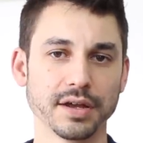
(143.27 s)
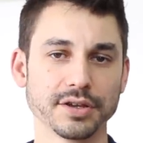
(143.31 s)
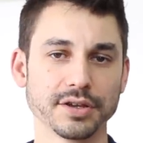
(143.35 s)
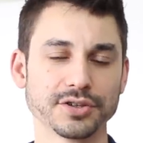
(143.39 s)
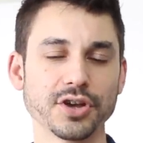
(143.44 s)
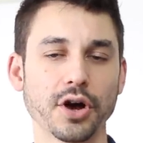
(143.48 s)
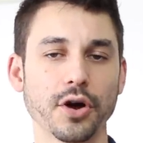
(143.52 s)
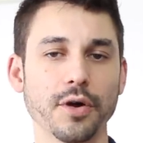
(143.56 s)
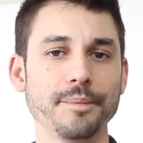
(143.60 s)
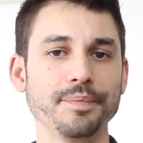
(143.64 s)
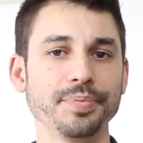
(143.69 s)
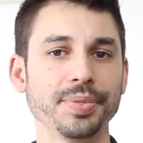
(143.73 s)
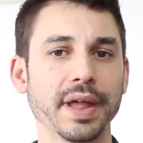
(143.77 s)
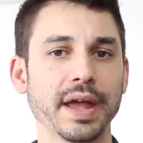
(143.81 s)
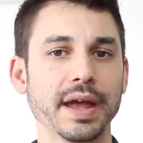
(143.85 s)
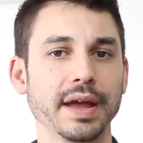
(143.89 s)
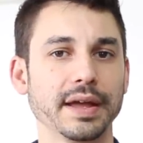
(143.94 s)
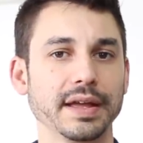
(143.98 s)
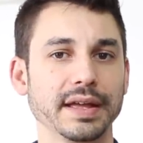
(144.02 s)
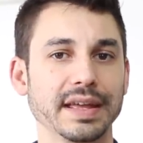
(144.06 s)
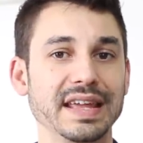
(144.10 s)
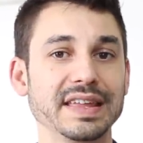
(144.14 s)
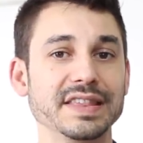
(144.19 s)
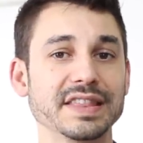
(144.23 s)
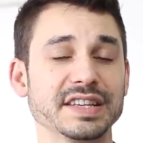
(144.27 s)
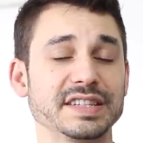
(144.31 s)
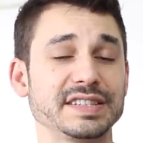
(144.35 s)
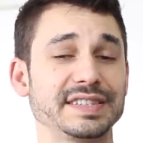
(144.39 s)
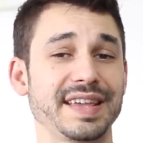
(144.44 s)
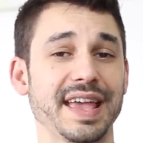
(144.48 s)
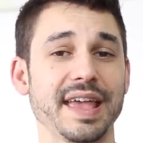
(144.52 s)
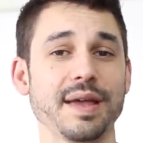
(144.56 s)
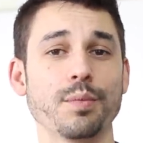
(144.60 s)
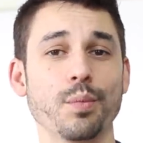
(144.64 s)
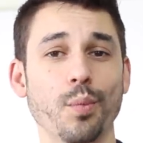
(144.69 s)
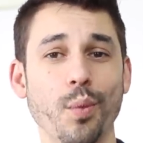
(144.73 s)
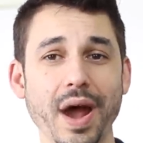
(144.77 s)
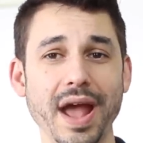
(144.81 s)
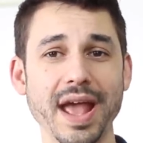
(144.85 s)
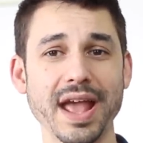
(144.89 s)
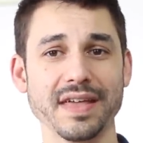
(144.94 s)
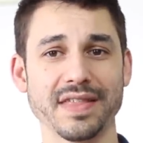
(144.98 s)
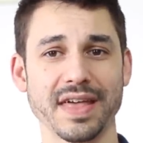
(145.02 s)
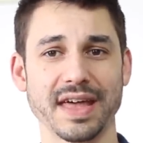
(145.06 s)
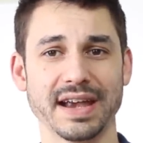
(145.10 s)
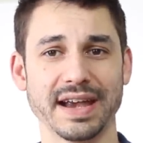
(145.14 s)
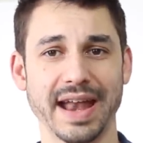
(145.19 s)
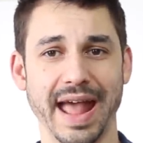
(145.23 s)
So, in the same
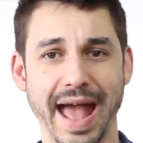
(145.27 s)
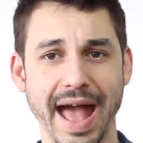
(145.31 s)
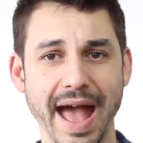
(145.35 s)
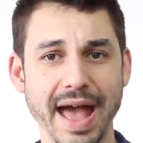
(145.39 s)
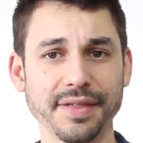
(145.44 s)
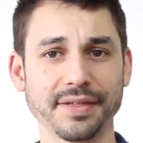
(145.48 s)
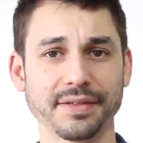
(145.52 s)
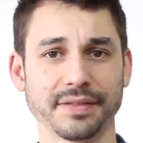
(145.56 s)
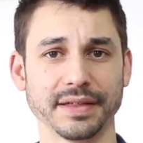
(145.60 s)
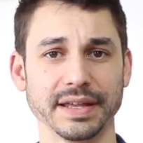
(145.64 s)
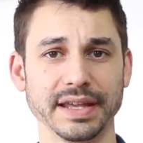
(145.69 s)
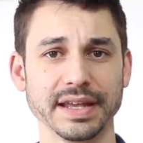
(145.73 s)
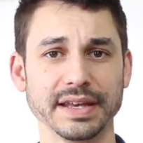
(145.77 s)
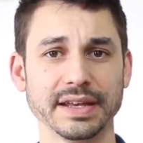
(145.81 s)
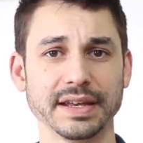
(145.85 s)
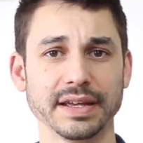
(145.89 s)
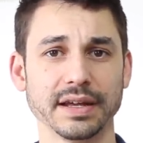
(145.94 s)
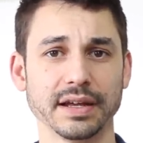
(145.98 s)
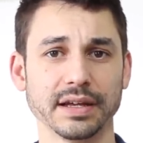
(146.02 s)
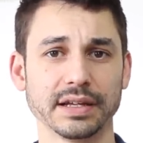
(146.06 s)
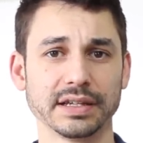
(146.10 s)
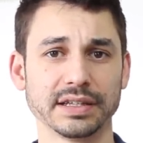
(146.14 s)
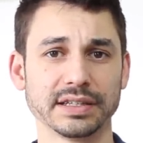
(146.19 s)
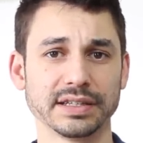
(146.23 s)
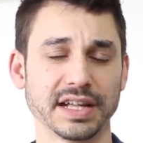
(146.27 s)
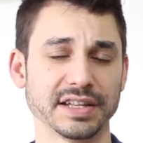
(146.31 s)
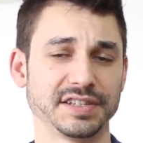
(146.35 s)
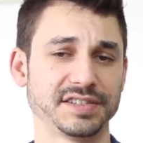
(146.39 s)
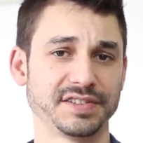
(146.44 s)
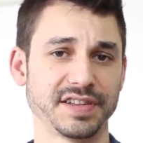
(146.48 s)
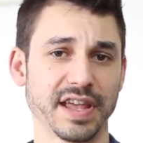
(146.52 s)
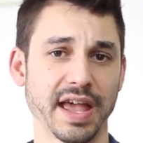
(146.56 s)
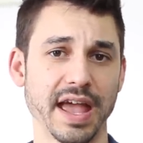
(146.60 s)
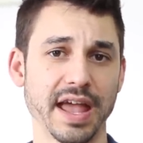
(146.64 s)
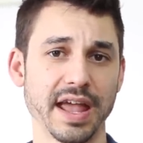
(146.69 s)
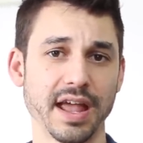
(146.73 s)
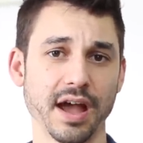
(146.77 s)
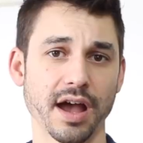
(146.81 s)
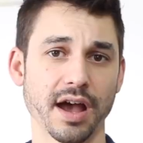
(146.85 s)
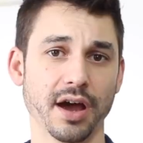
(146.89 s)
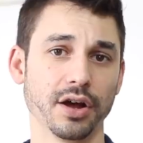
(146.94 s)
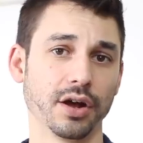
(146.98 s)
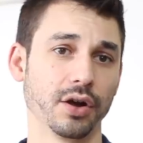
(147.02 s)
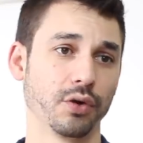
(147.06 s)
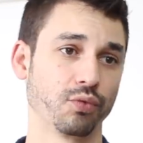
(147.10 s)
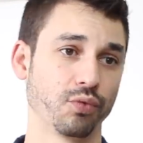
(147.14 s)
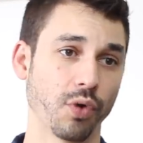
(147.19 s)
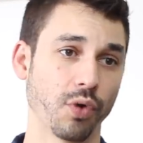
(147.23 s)
way that an athlete, let's say a